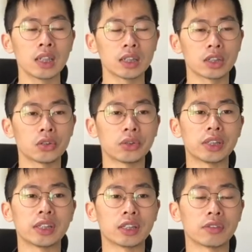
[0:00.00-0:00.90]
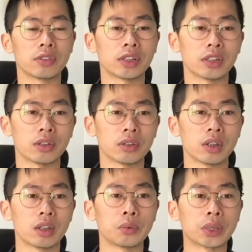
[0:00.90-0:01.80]
So in this video,
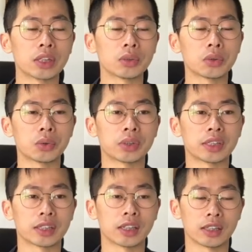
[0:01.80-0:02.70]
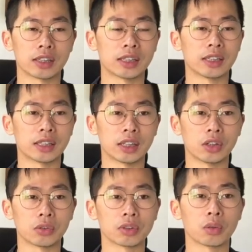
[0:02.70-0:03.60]
we're going to discuss in
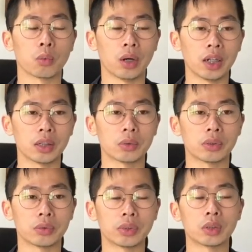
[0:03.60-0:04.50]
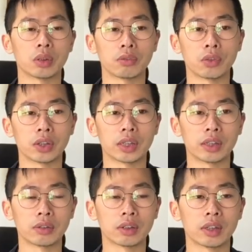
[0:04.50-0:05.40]
details why you need to avoid
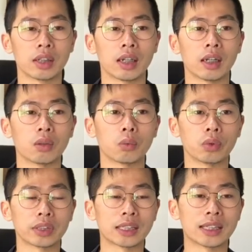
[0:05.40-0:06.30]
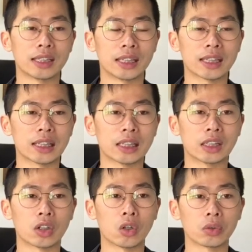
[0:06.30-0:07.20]
them and what exactly the
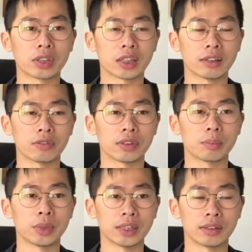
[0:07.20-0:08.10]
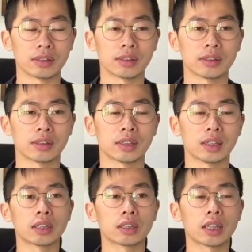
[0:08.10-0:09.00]
cold stuff means.
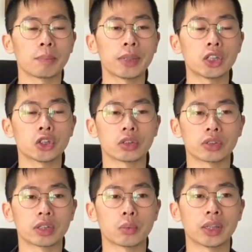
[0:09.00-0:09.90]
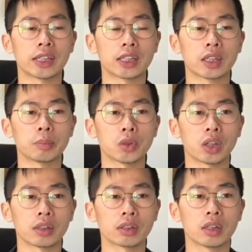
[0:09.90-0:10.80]
Some patients, when they came to
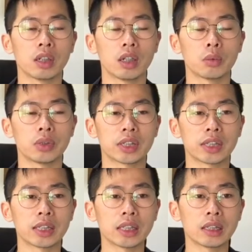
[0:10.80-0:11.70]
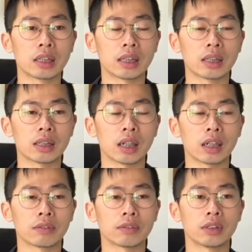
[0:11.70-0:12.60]
us, we see they
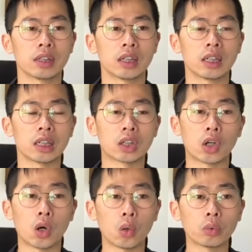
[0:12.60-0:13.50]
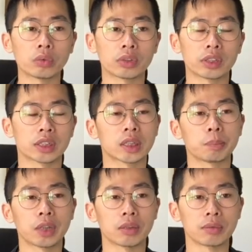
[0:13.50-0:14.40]
have the cold
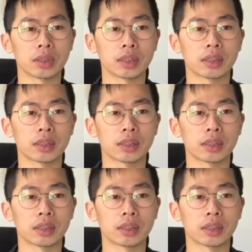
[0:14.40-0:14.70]
symptoms